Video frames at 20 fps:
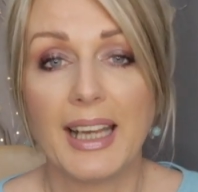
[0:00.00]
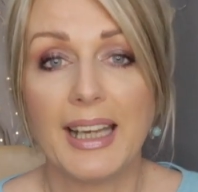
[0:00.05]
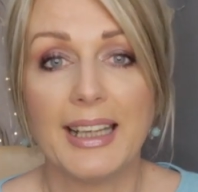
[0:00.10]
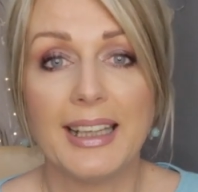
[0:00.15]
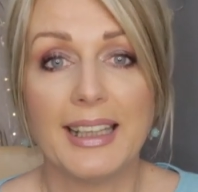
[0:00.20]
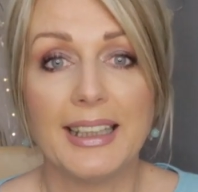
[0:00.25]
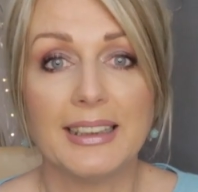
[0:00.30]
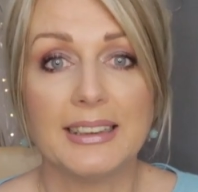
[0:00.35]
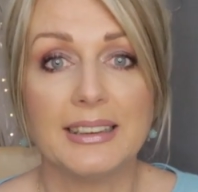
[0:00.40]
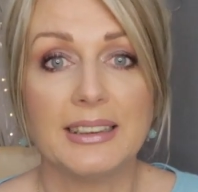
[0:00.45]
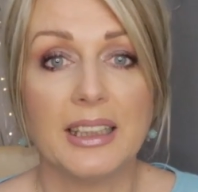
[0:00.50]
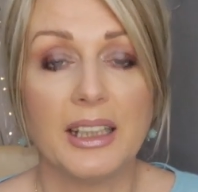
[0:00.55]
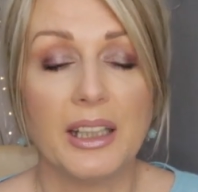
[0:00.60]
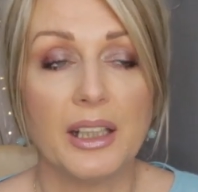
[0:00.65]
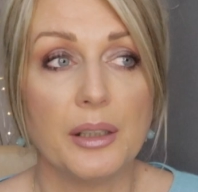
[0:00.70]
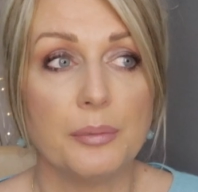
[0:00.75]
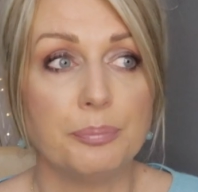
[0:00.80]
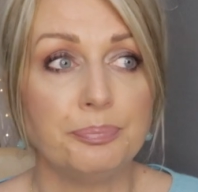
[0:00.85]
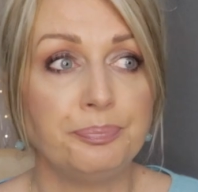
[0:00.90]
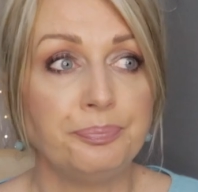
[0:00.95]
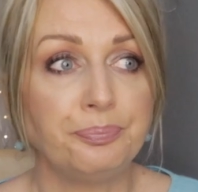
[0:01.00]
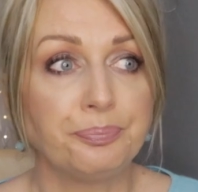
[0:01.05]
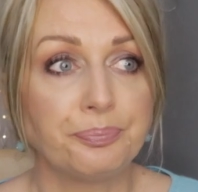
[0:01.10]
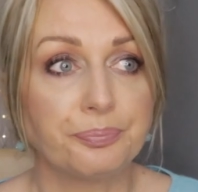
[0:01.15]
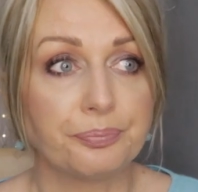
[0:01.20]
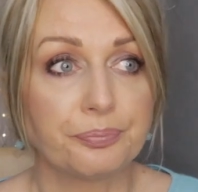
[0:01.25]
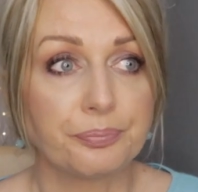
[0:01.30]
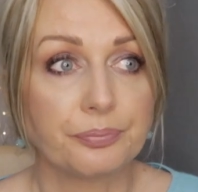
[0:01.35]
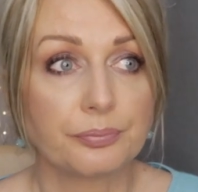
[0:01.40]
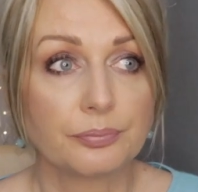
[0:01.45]
And
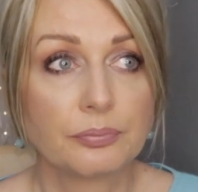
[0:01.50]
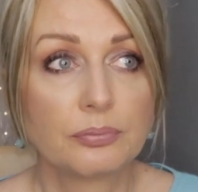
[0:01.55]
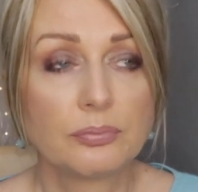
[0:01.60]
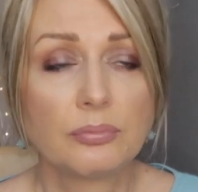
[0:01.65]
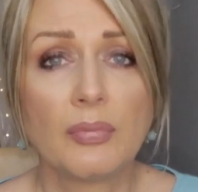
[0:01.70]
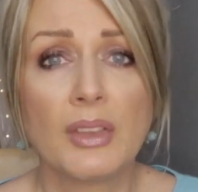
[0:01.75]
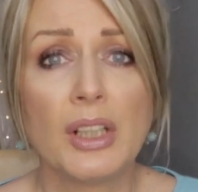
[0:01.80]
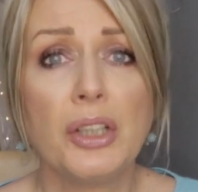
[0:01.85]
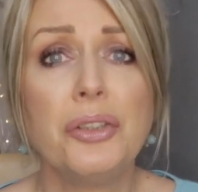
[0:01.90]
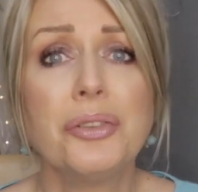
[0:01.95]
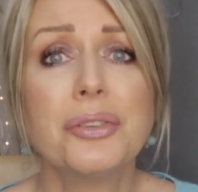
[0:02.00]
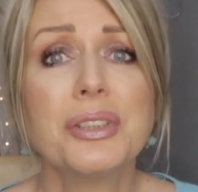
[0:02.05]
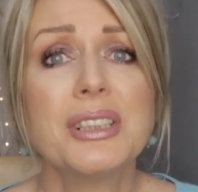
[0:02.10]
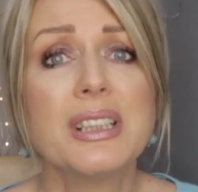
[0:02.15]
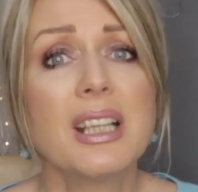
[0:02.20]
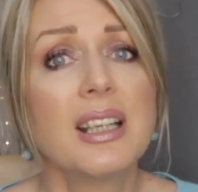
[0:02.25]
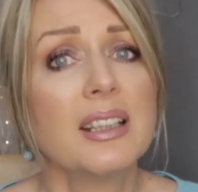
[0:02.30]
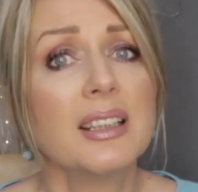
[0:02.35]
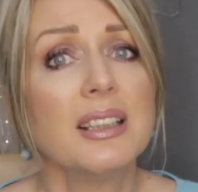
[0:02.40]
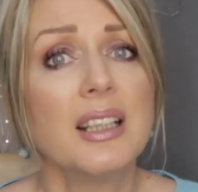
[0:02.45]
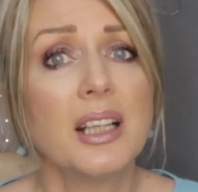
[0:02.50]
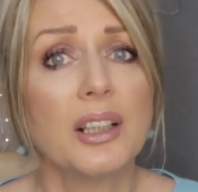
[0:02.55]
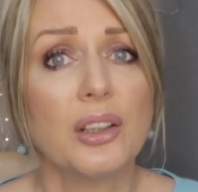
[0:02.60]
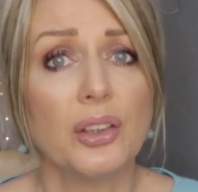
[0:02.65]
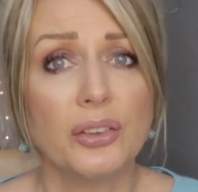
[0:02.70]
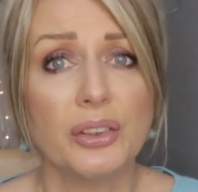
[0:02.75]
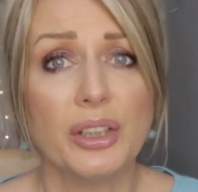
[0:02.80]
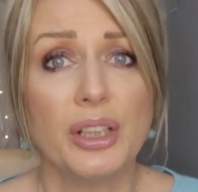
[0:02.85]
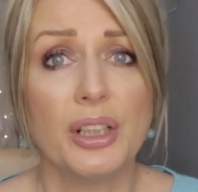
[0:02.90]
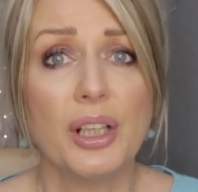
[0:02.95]
you start like
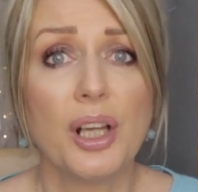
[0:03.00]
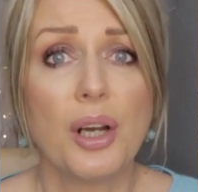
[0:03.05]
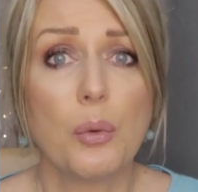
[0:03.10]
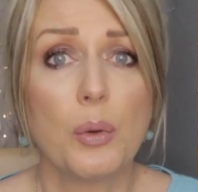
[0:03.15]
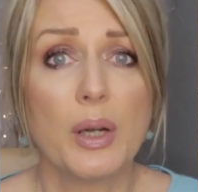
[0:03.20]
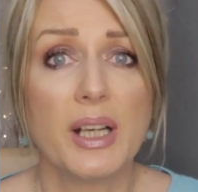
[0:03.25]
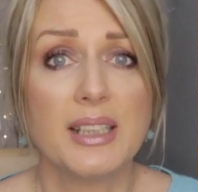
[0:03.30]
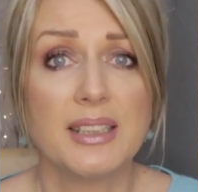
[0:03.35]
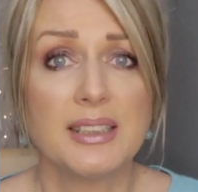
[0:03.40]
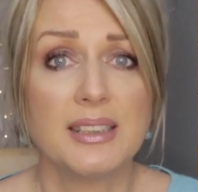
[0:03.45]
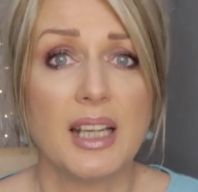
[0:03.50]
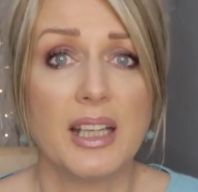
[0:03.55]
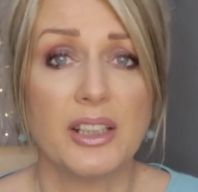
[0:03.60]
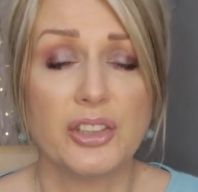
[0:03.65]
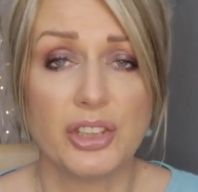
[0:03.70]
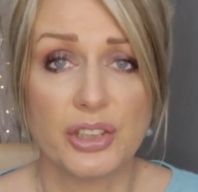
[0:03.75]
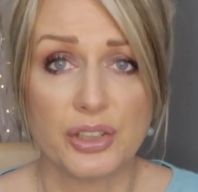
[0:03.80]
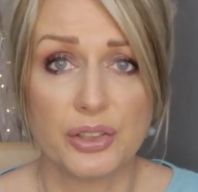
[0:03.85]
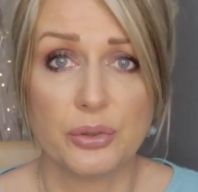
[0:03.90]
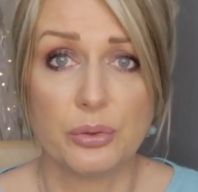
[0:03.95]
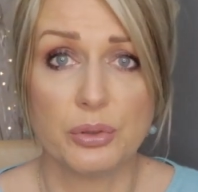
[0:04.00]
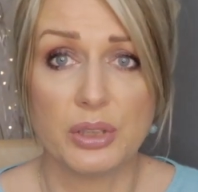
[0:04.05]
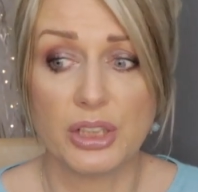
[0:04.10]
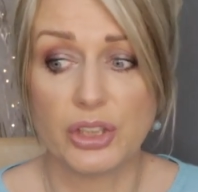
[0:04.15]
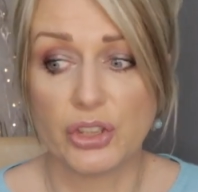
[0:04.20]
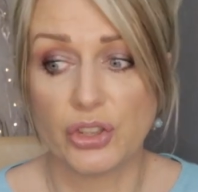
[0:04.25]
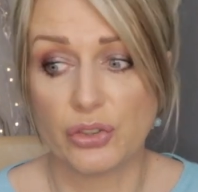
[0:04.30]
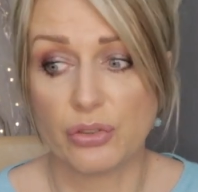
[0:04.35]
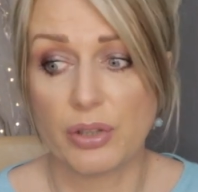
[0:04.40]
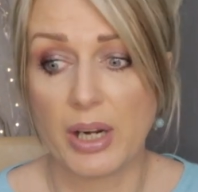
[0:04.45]
on the lowest and just do the
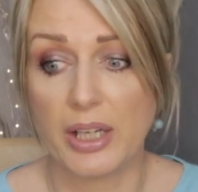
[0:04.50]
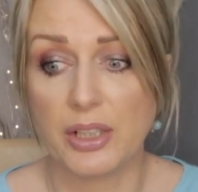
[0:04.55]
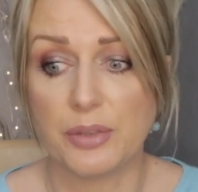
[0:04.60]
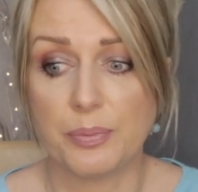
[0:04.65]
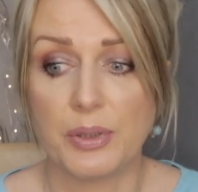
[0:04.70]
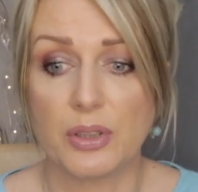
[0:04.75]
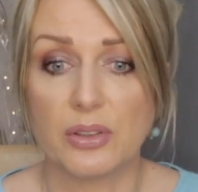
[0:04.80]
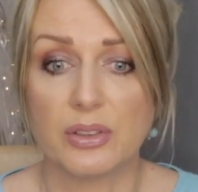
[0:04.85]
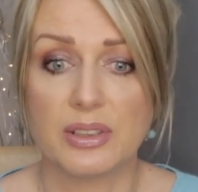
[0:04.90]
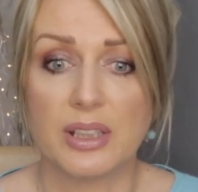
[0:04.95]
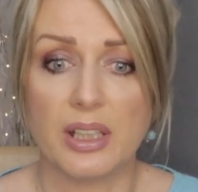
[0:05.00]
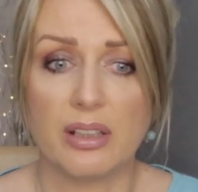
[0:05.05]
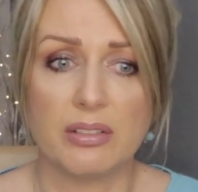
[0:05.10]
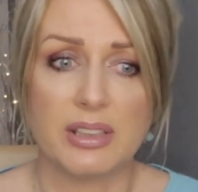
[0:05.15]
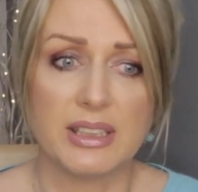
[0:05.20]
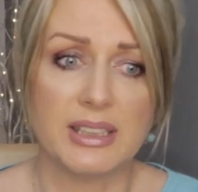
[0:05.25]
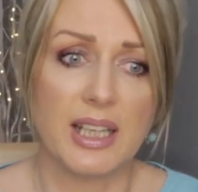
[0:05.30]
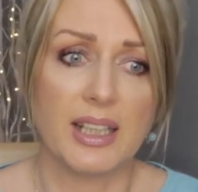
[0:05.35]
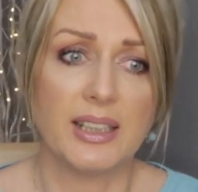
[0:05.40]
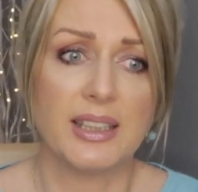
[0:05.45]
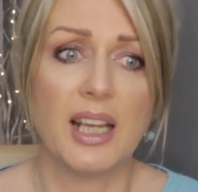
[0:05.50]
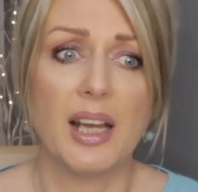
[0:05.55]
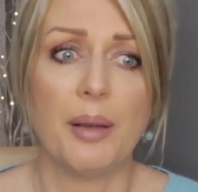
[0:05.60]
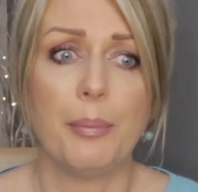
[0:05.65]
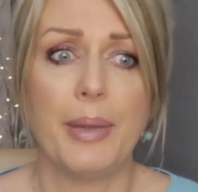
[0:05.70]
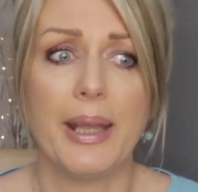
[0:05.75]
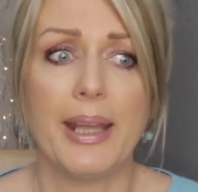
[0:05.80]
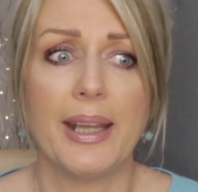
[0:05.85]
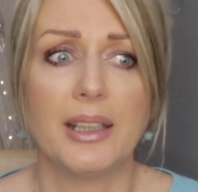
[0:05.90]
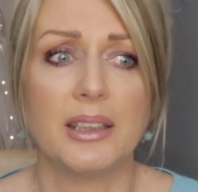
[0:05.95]
stretch, because there is
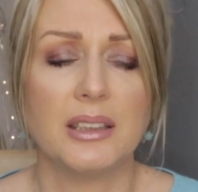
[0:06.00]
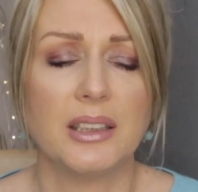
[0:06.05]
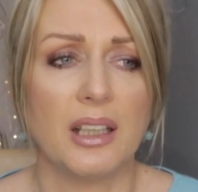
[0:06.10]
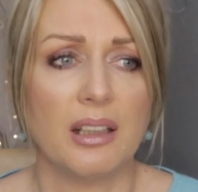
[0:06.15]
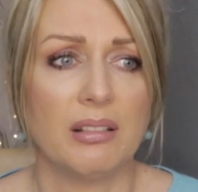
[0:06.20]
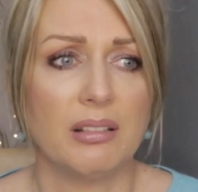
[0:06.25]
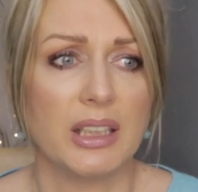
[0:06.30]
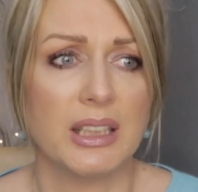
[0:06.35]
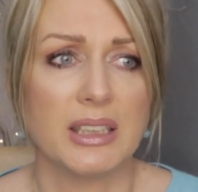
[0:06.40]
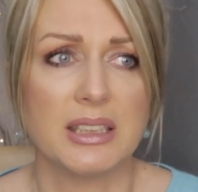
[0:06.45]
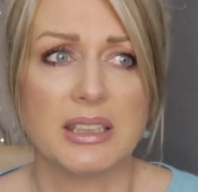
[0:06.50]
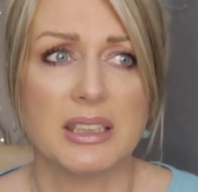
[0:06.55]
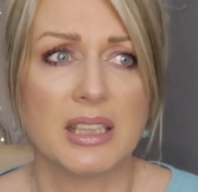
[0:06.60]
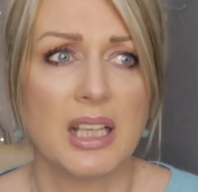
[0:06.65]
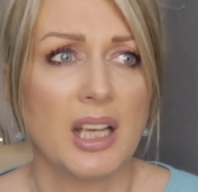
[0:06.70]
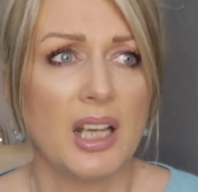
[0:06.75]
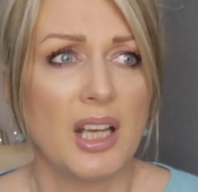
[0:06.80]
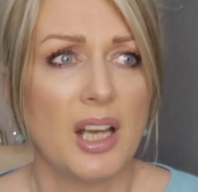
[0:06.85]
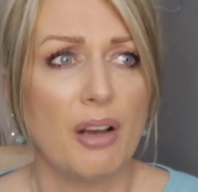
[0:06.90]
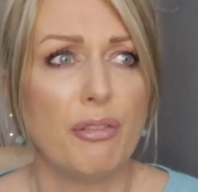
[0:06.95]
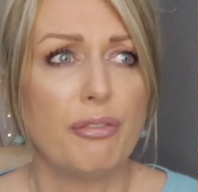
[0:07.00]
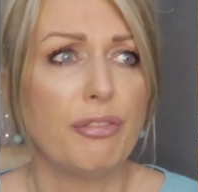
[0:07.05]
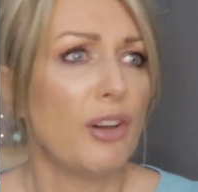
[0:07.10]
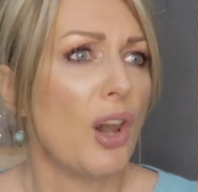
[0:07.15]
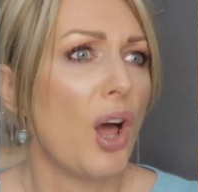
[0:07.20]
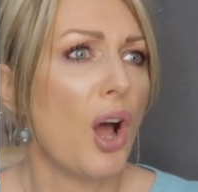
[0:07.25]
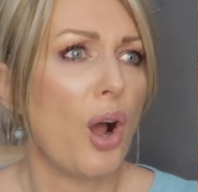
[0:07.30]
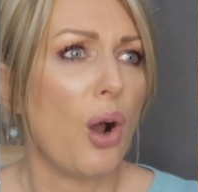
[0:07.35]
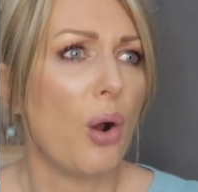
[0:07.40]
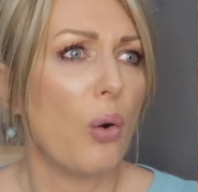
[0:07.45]
dynamic, there is
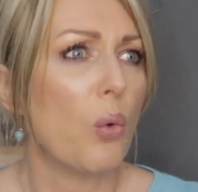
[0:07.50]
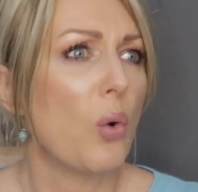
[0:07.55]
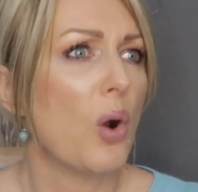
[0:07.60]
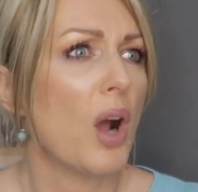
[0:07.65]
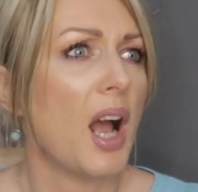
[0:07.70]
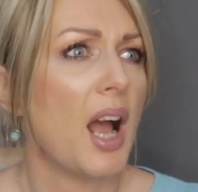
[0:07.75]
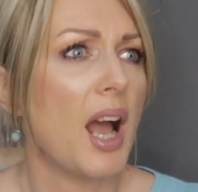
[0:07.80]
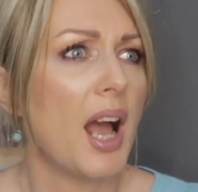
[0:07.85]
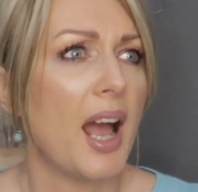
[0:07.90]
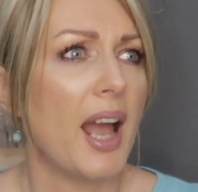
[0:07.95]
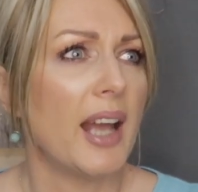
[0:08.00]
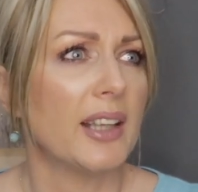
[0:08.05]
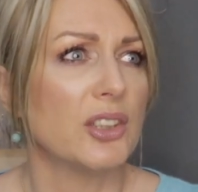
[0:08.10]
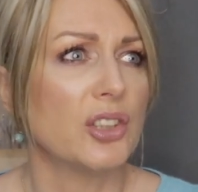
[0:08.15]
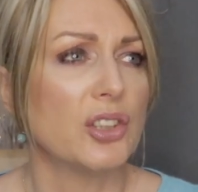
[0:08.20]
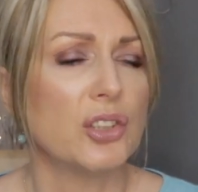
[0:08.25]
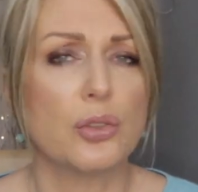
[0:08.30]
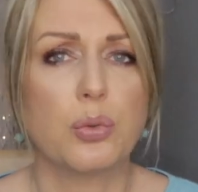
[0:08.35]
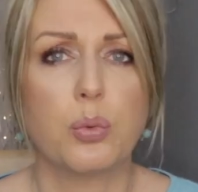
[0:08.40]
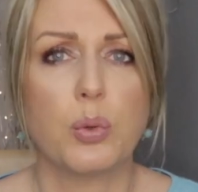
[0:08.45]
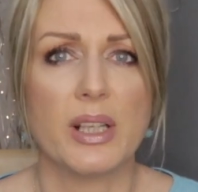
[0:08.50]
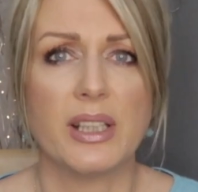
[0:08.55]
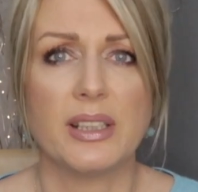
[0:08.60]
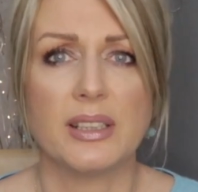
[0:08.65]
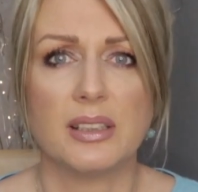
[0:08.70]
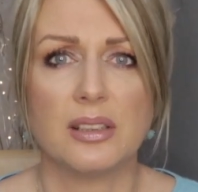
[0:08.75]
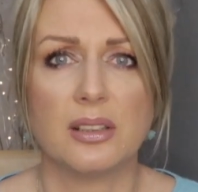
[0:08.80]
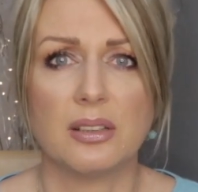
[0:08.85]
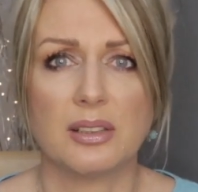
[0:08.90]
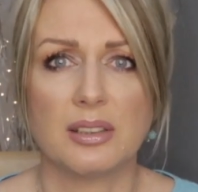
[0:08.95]
flow and
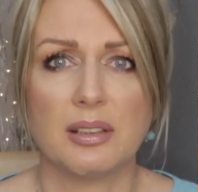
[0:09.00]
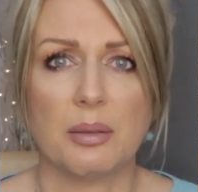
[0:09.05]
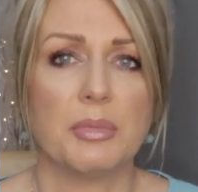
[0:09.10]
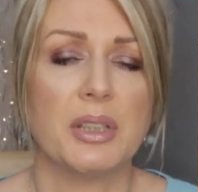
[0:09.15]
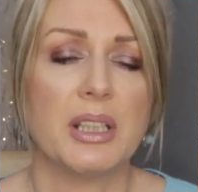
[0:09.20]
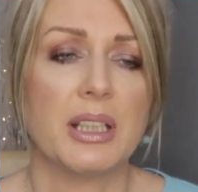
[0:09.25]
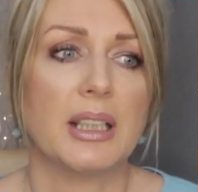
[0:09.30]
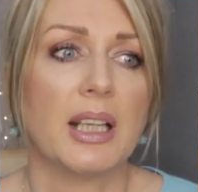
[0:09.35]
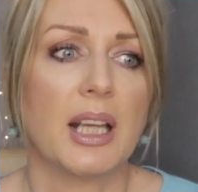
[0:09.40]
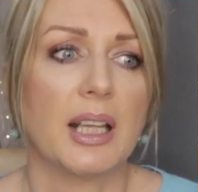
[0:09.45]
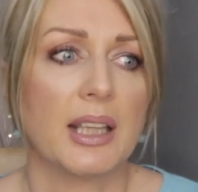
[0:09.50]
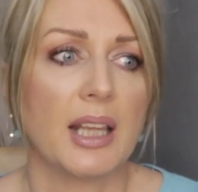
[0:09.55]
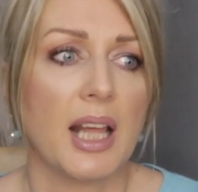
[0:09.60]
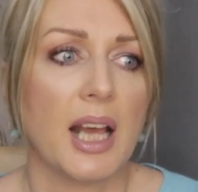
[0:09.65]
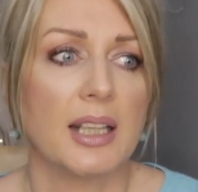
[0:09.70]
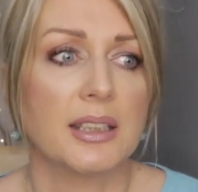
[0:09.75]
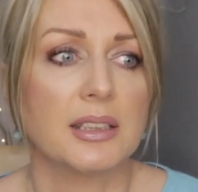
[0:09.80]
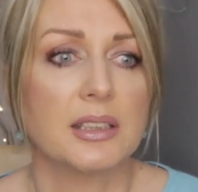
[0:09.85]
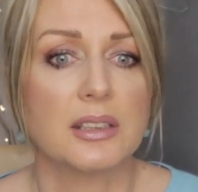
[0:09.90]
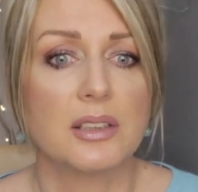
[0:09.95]
twist or something like that.